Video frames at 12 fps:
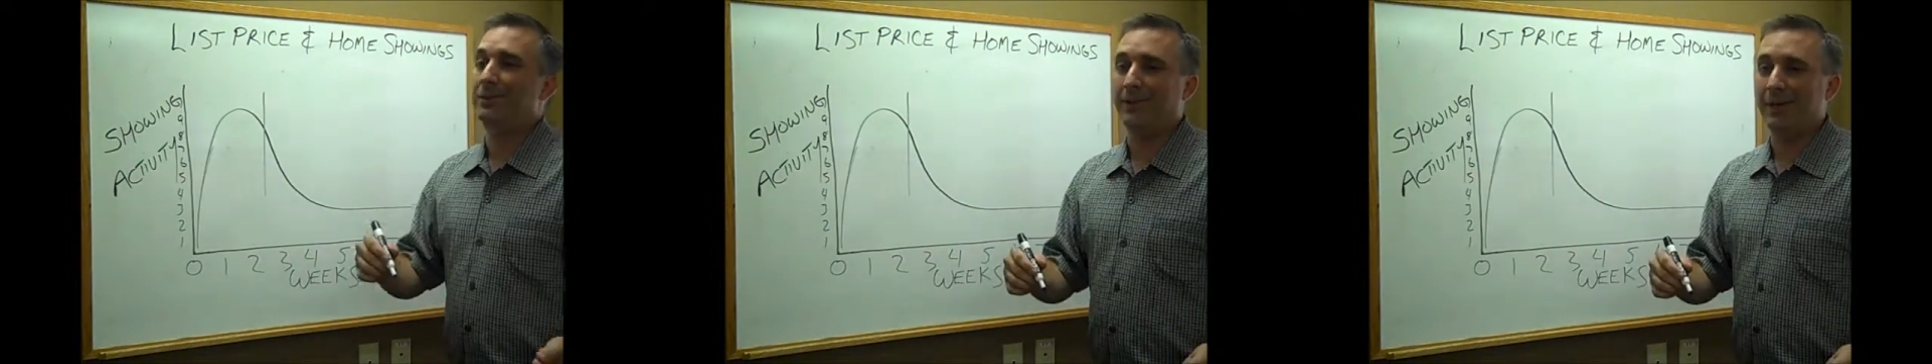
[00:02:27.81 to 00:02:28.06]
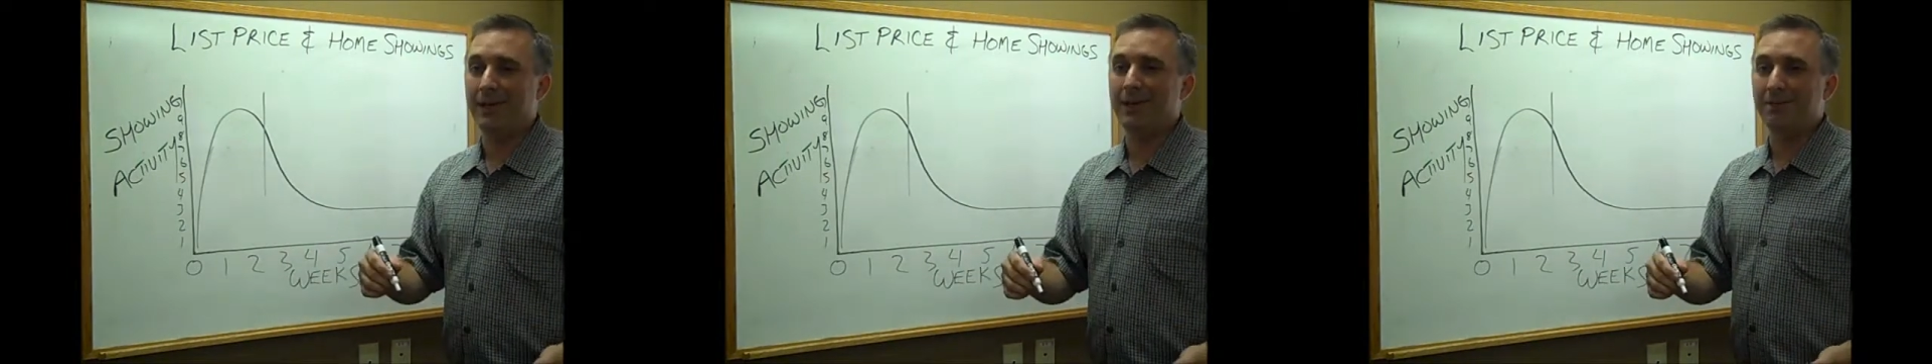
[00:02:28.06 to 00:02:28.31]

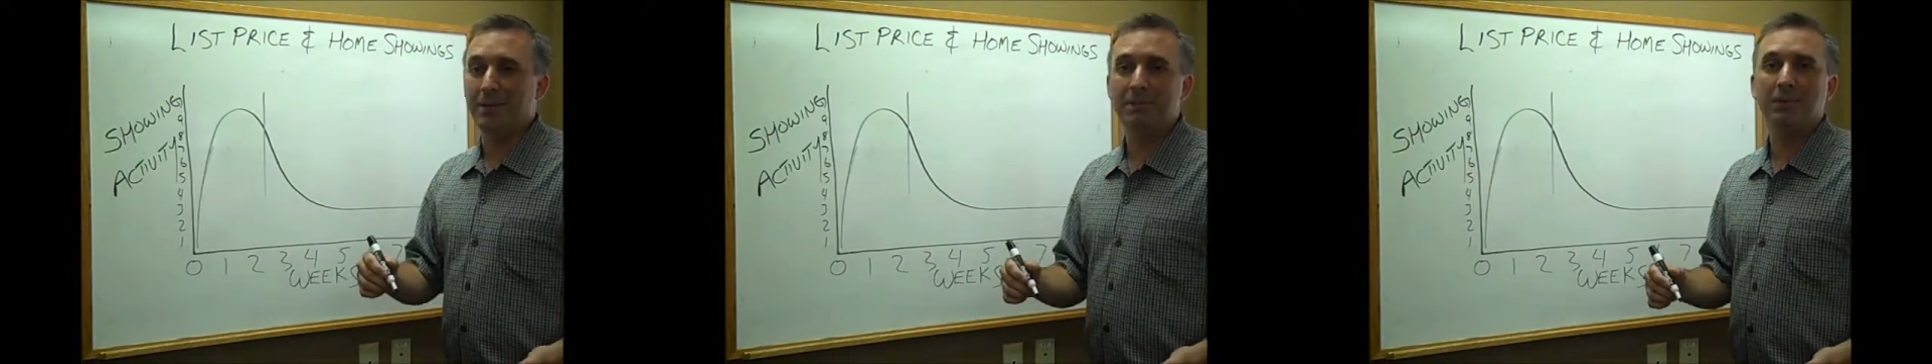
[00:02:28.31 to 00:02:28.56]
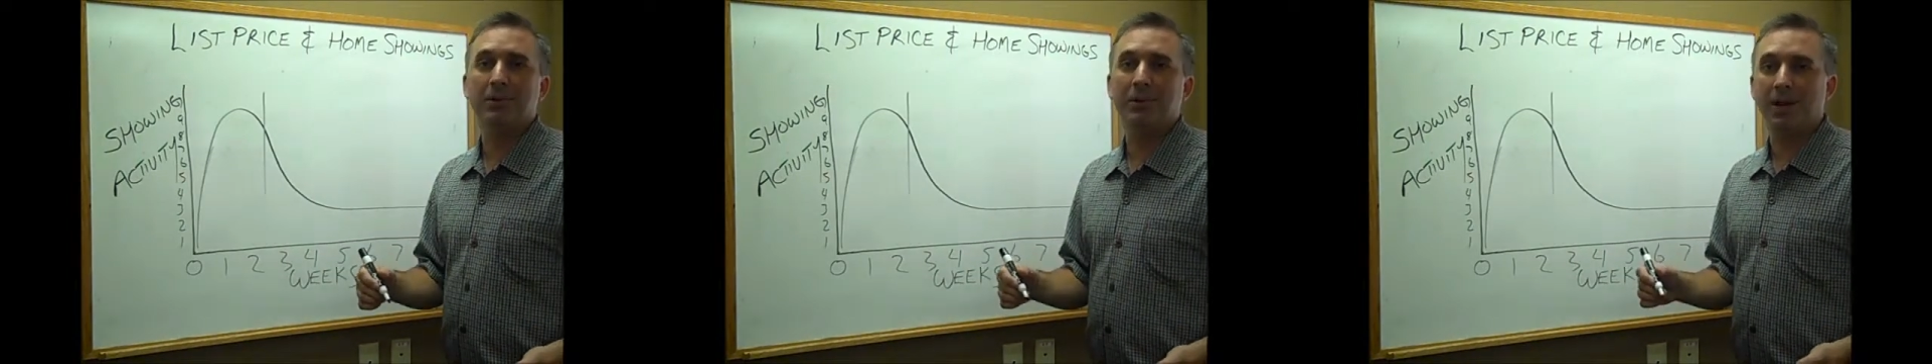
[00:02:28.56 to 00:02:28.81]
again,
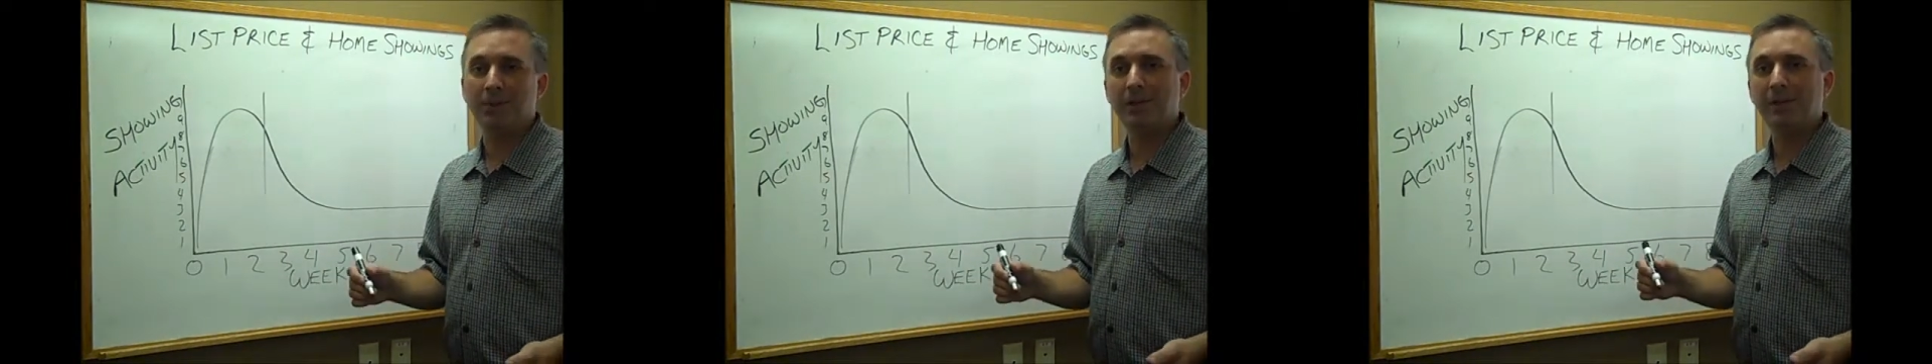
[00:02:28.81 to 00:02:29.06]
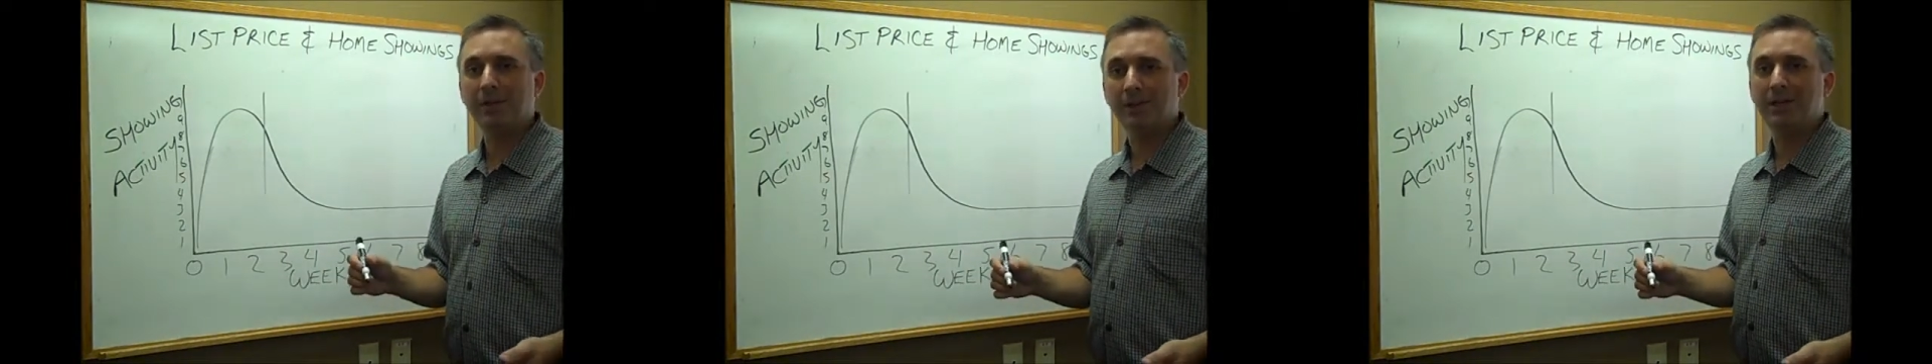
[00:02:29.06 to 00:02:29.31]
people are not
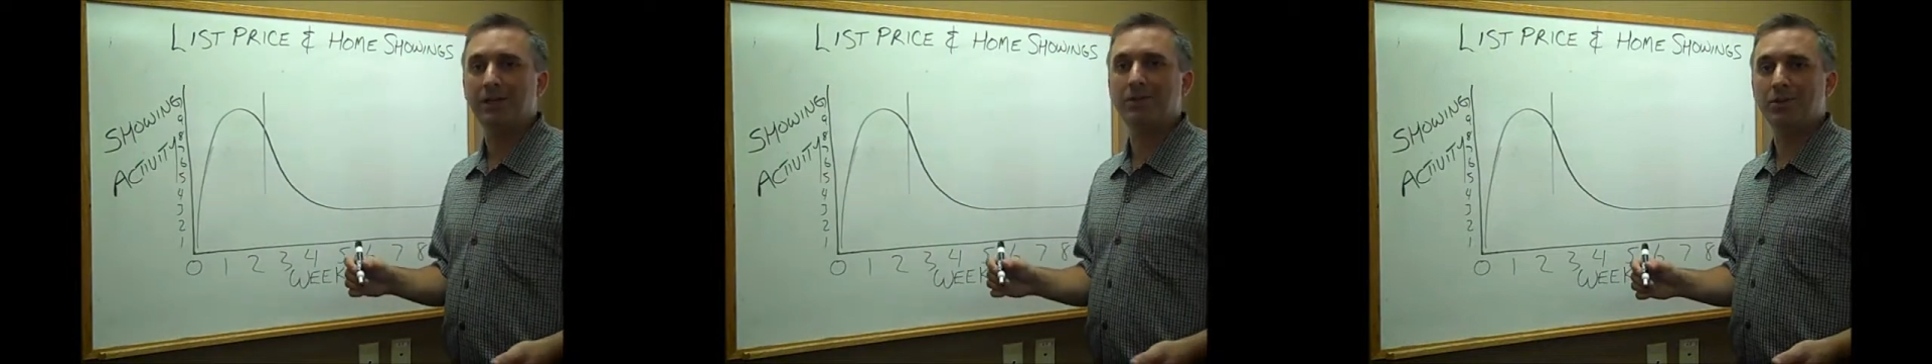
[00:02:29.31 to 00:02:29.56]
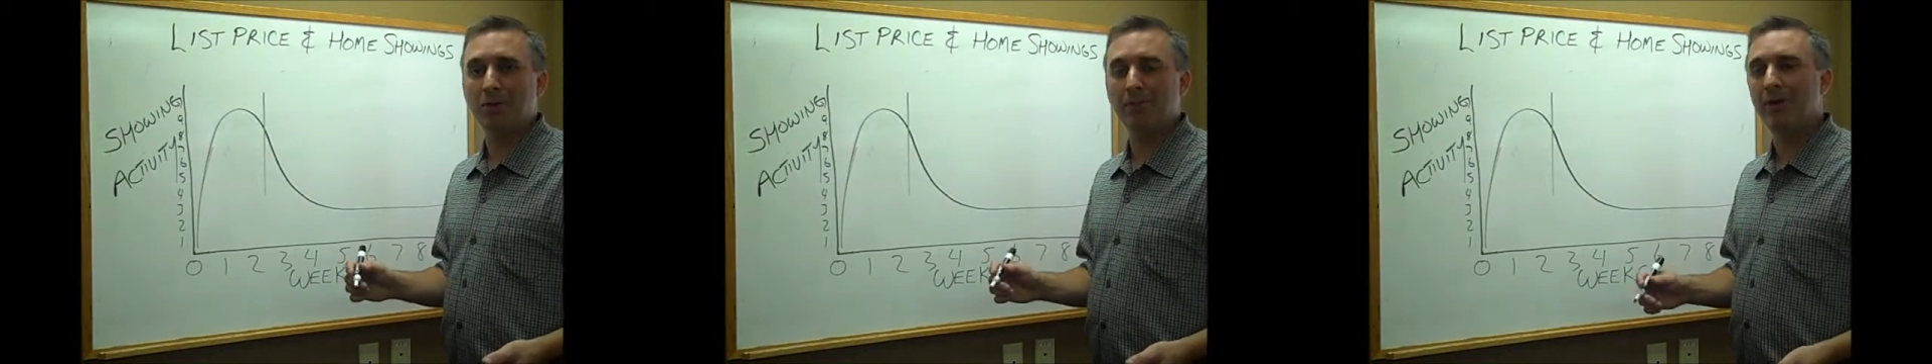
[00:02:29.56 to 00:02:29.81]
really looking
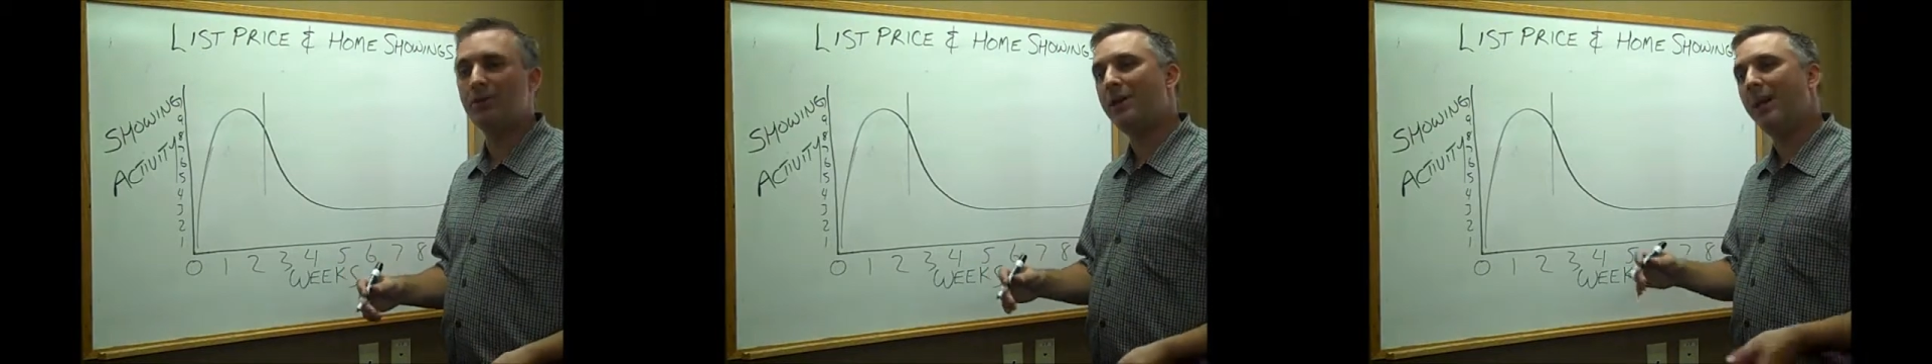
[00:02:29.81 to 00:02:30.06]
so much